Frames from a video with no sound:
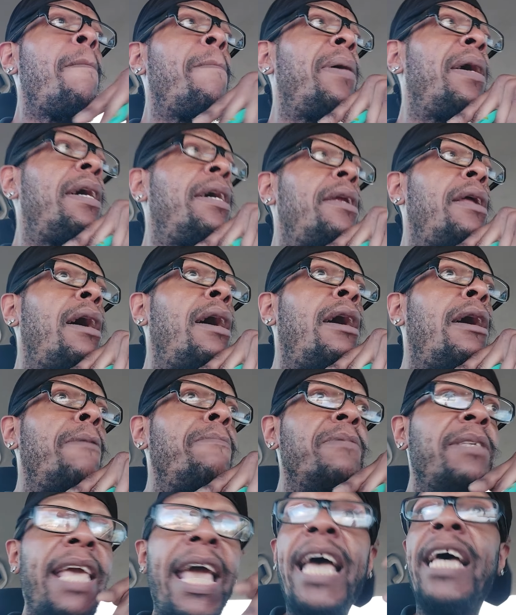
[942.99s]
But
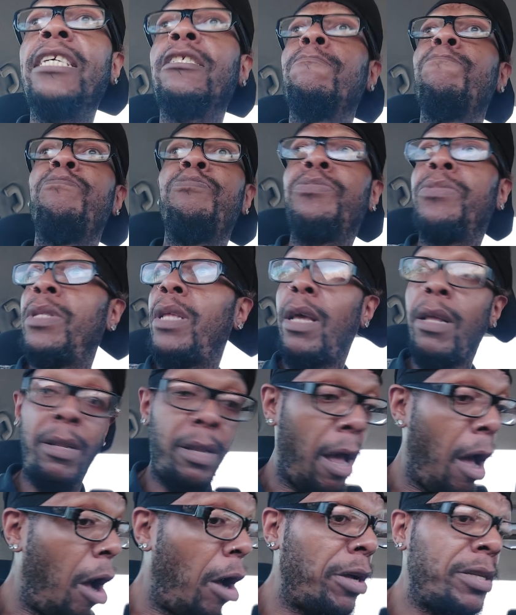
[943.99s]
um, yes, uh,
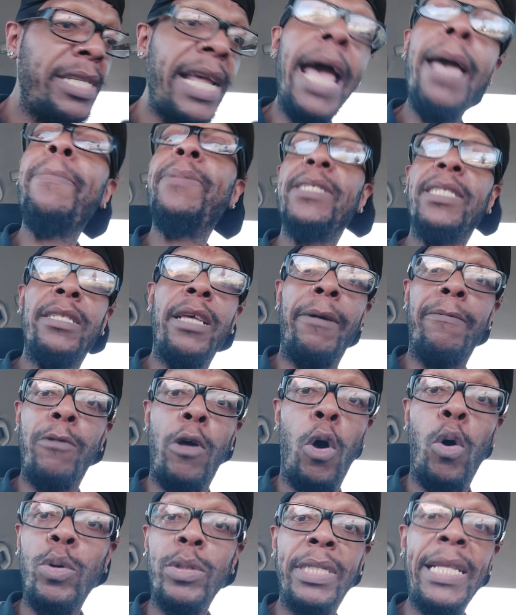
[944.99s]
all type of stuff
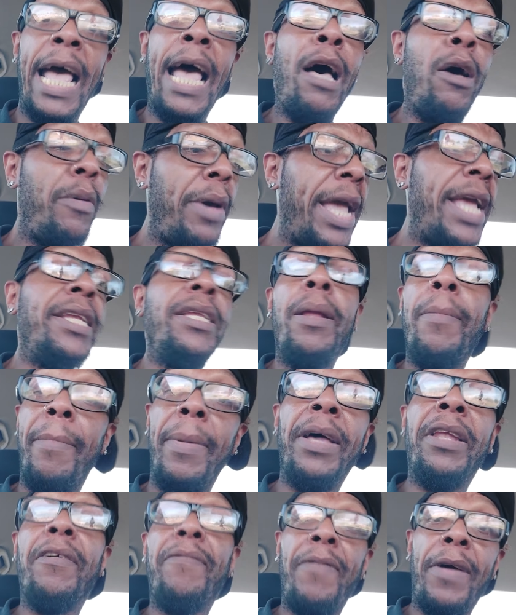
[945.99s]
goes down in the
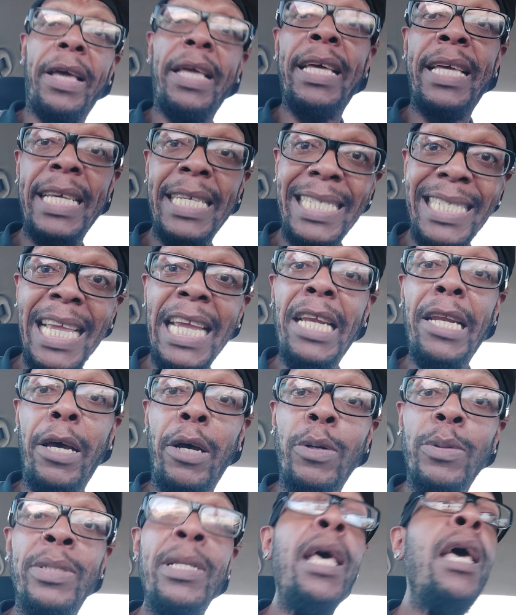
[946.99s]
motherfucking
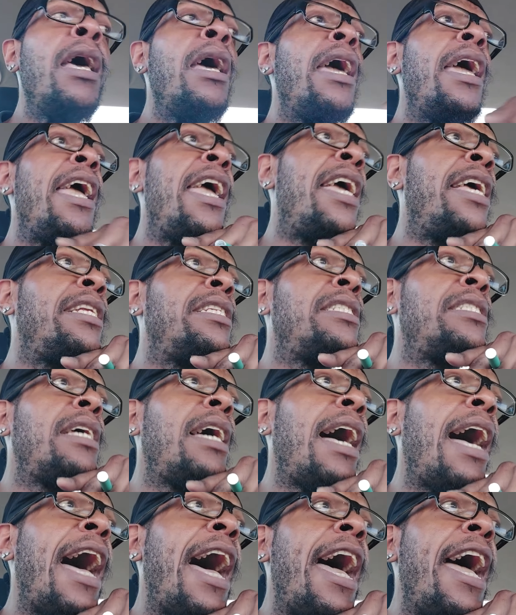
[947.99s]
casinos and
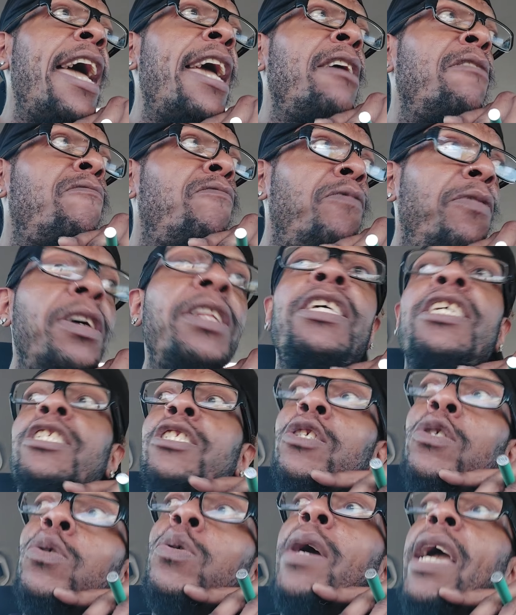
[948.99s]
i really
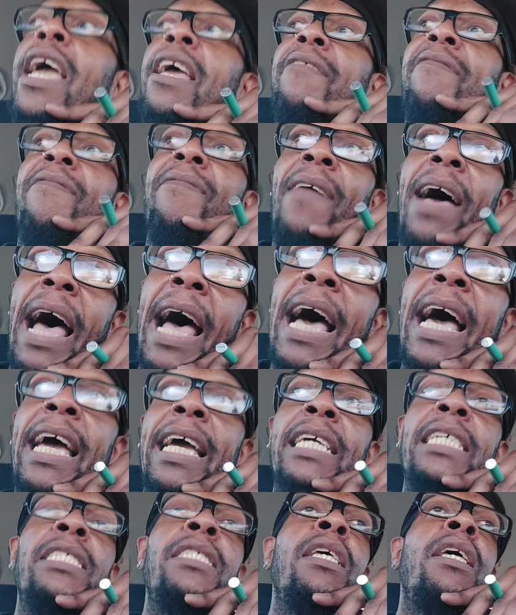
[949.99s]
do
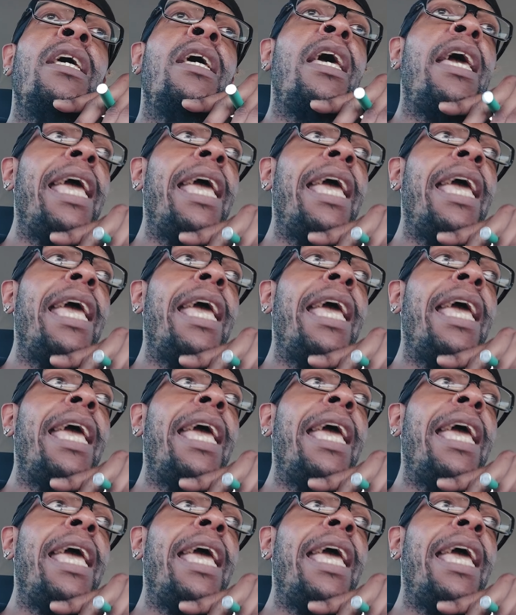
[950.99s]
advise